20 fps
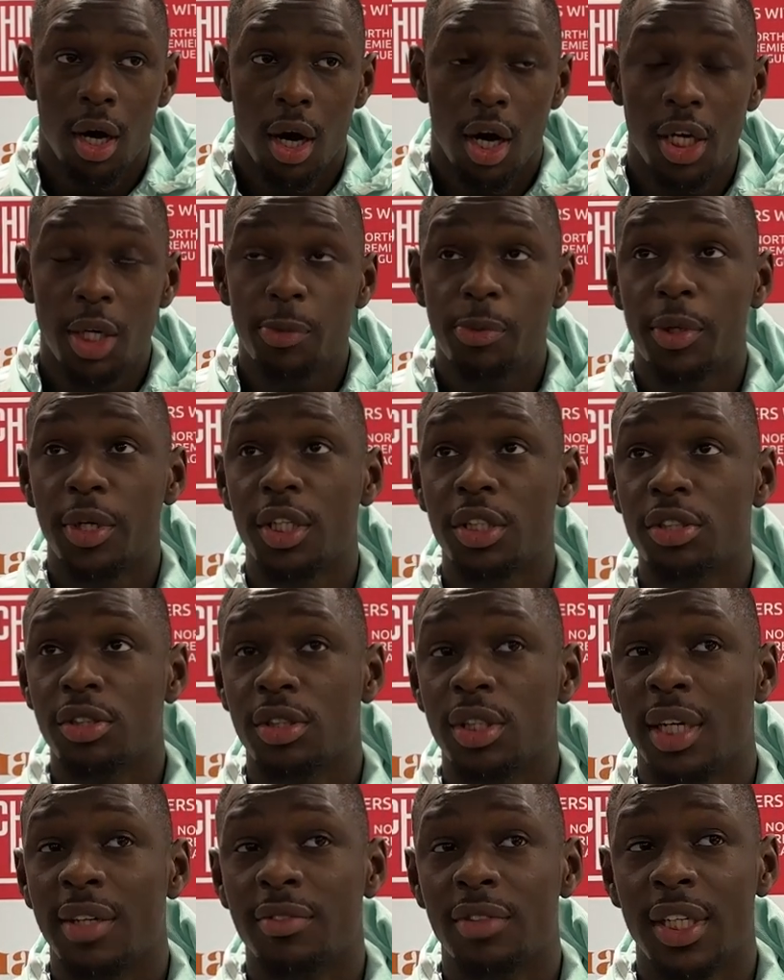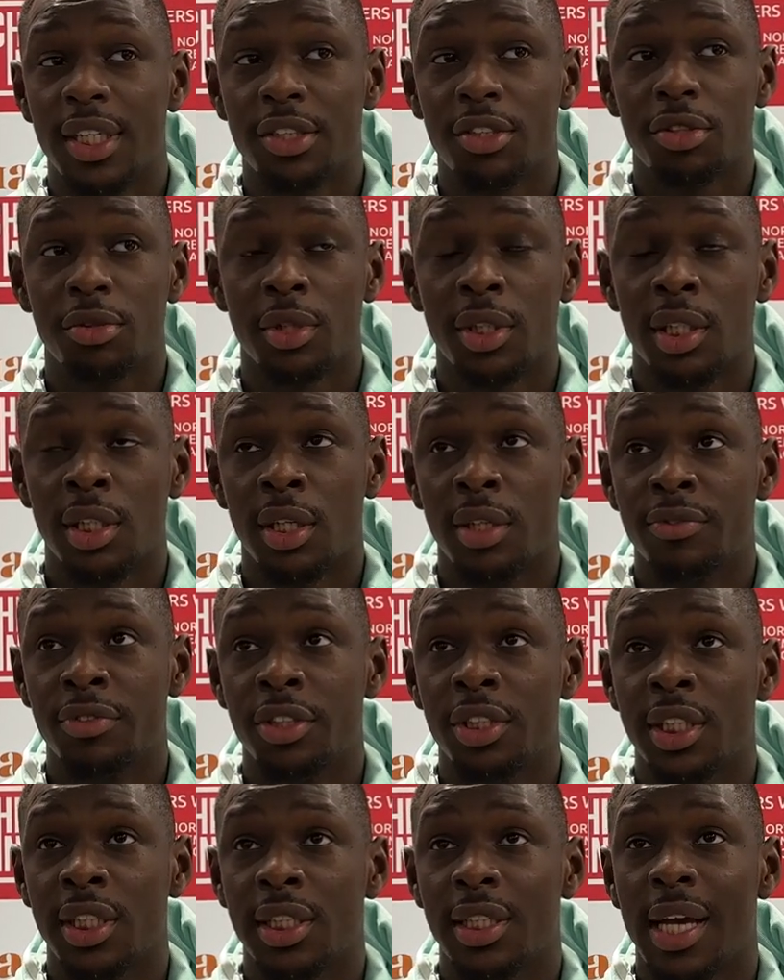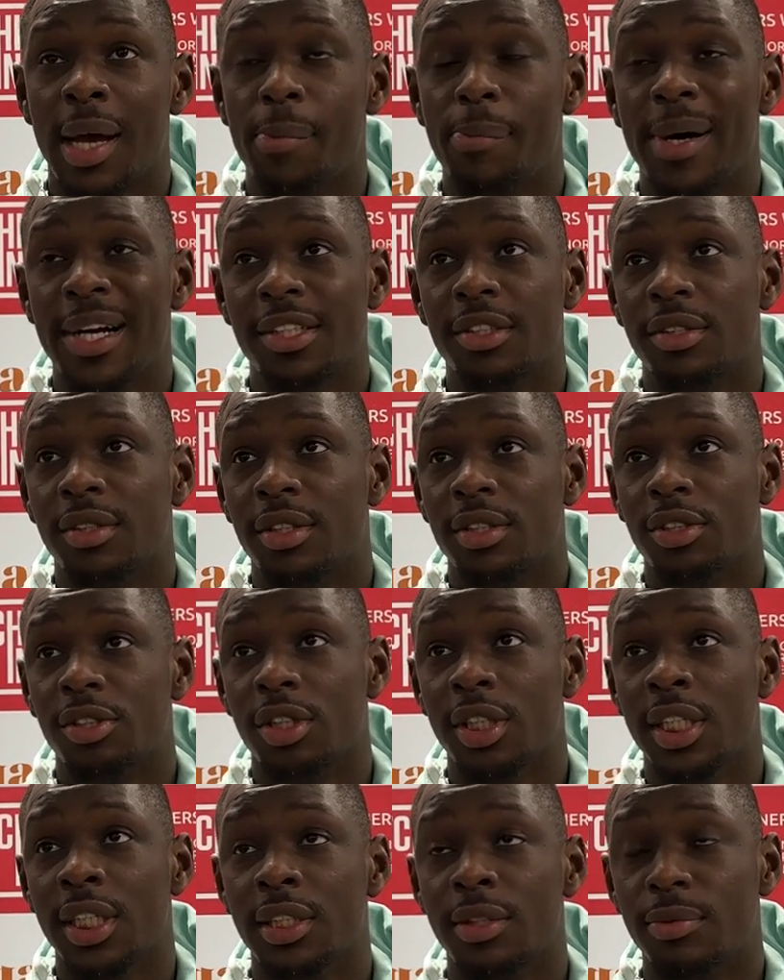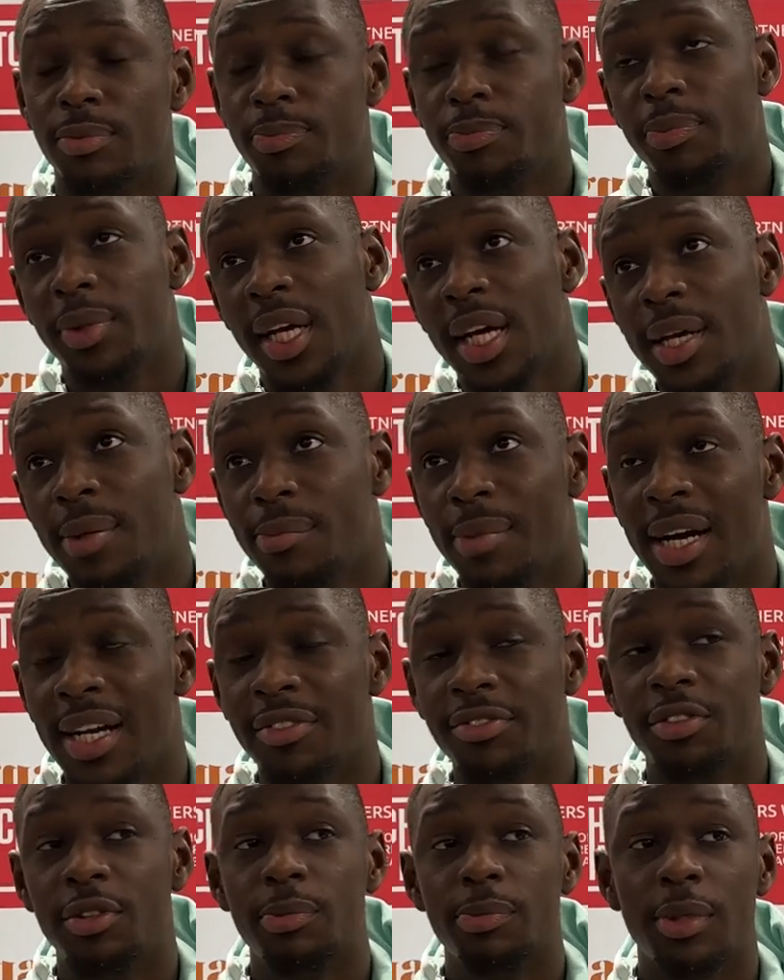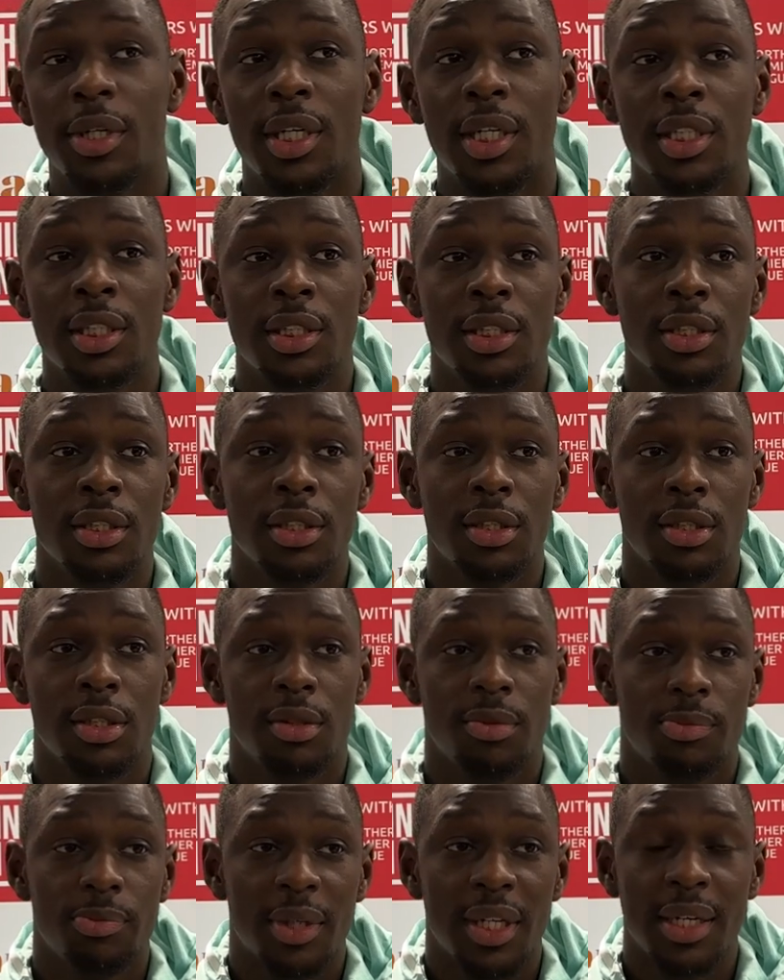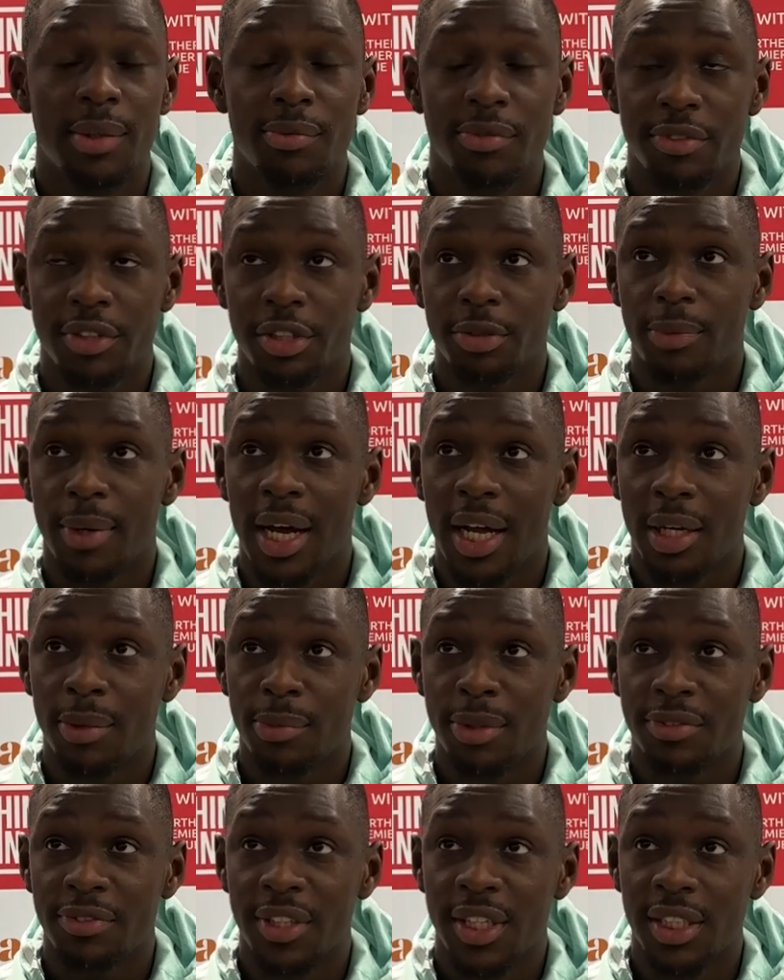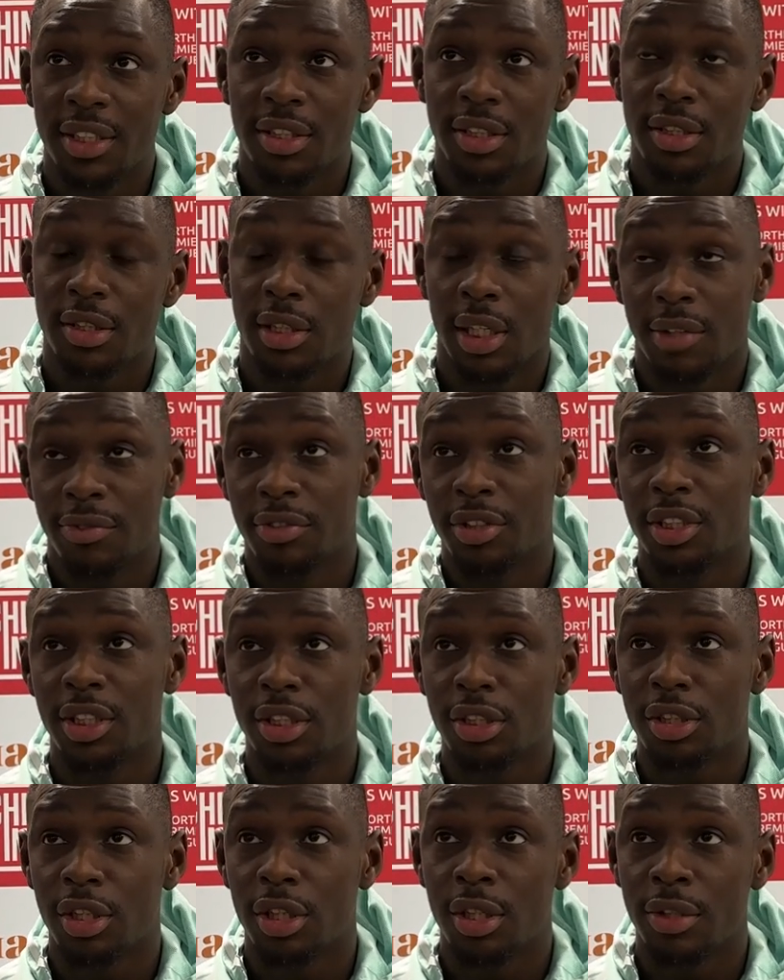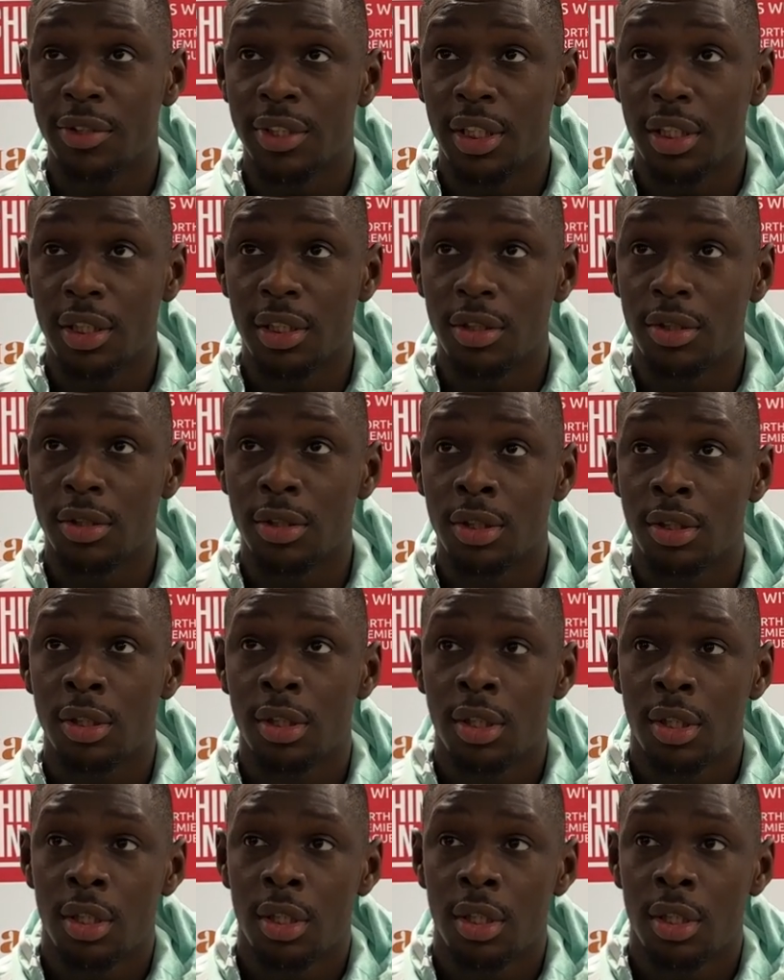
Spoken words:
On a personal level, I just want to obviously get back to enjoying playing my football and playing with a smile on my face and obviously scoring goals.